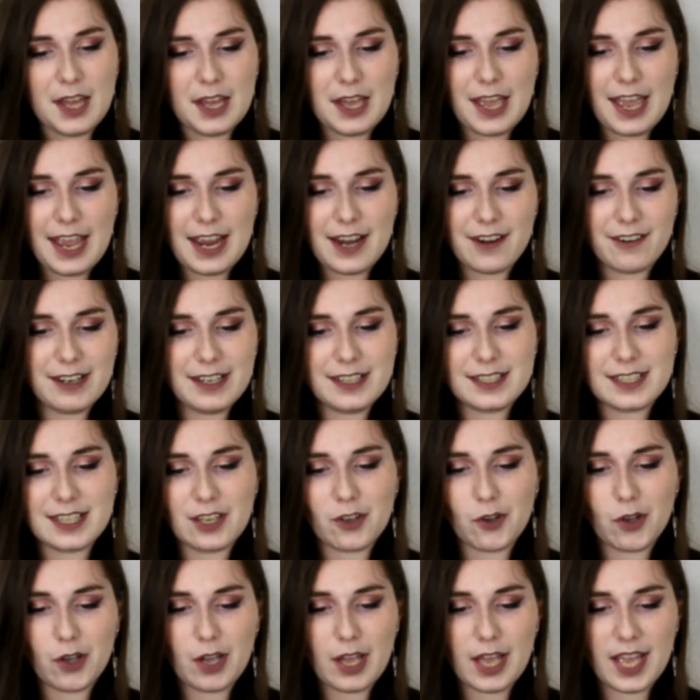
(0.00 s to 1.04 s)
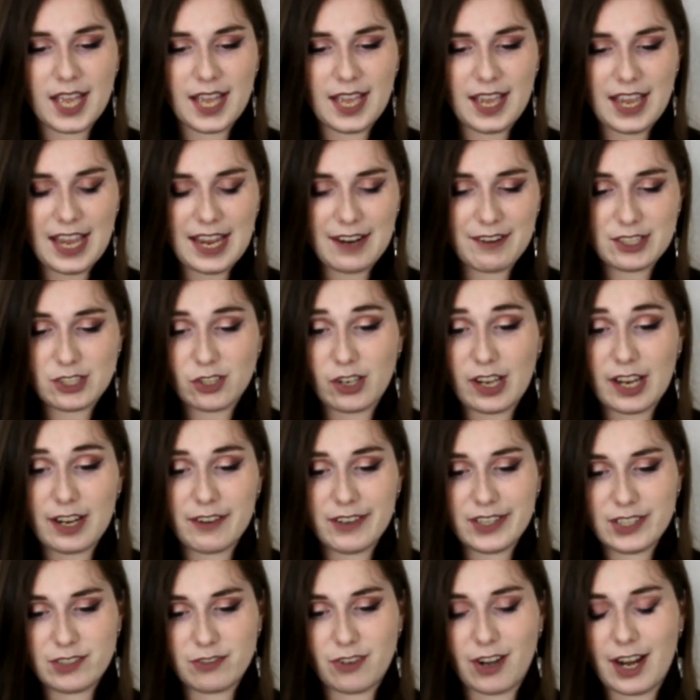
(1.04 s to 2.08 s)
Aries or
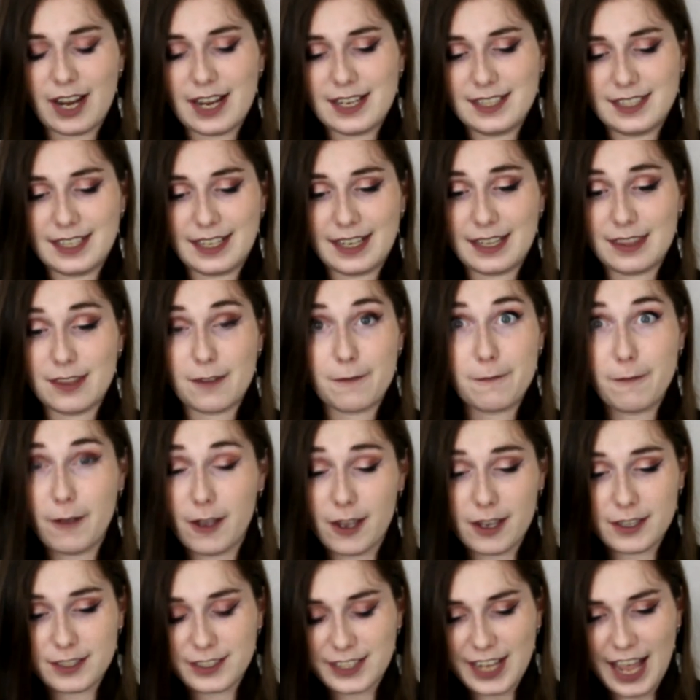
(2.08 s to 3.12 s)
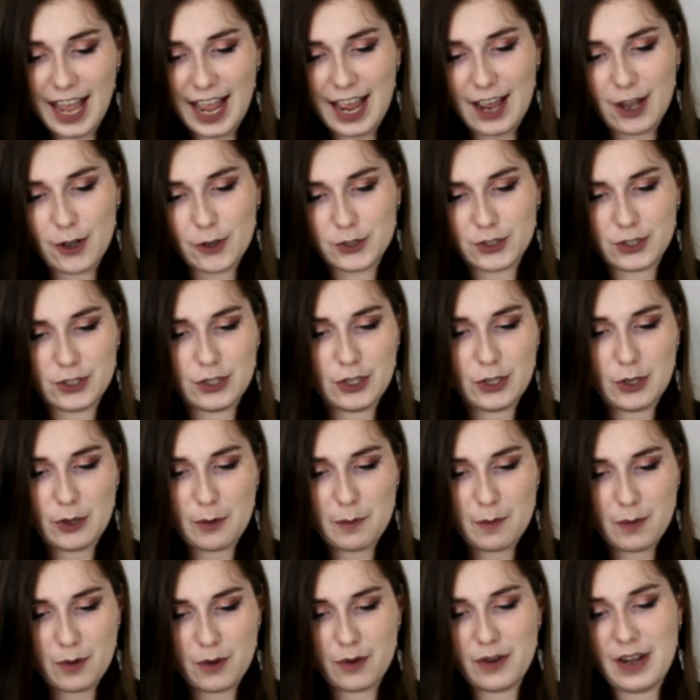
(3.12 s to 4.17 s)
Aries rising in the first house, new
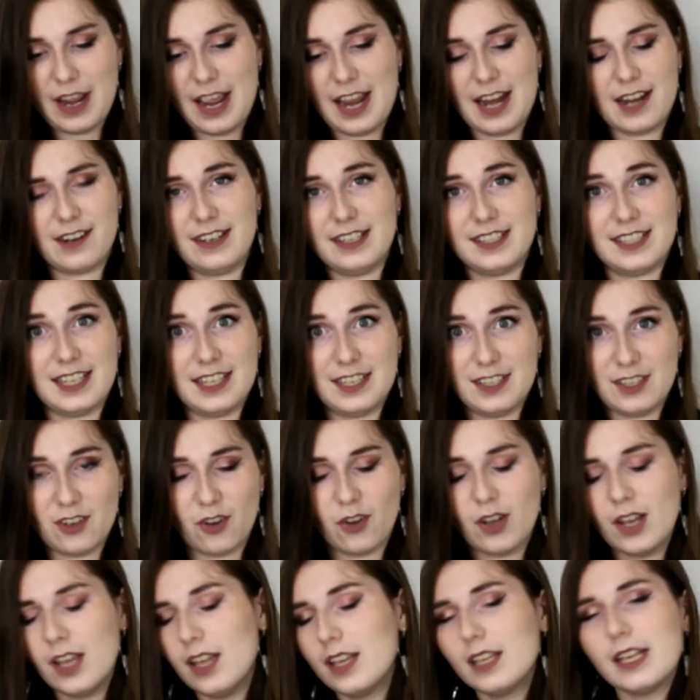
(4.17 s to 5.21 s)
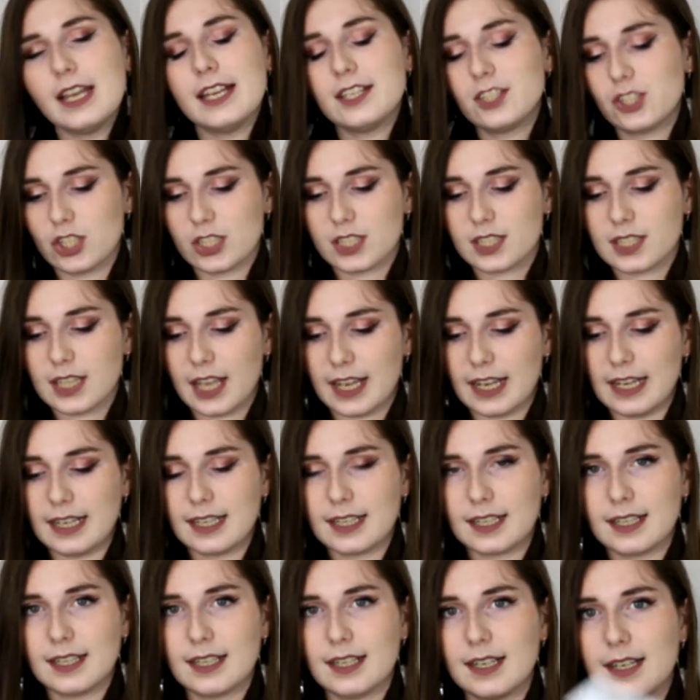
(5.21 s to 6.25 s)
moon Aries in your, it's just like,
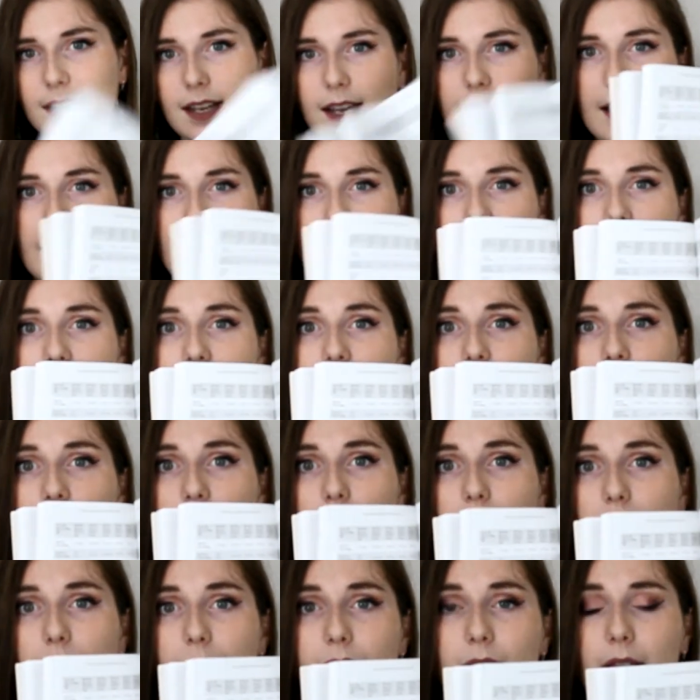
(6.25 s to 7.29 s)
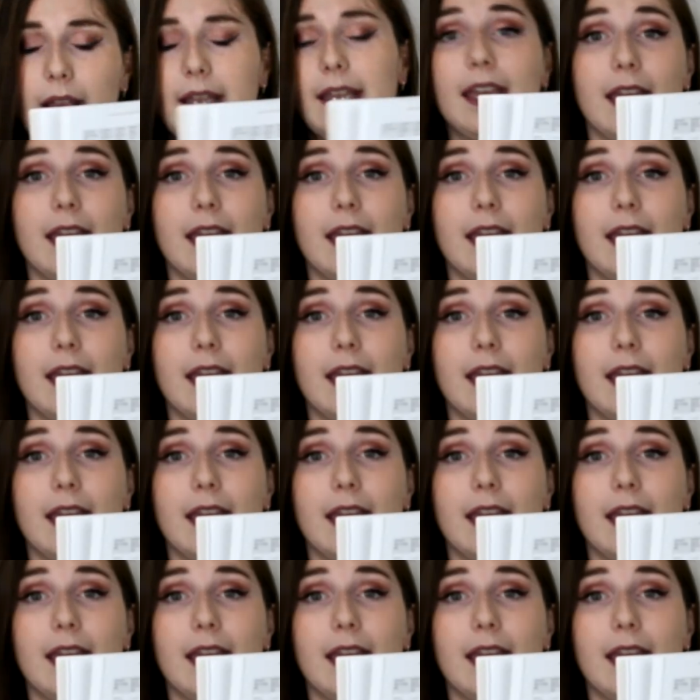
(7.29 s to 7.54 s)
it's a lot of like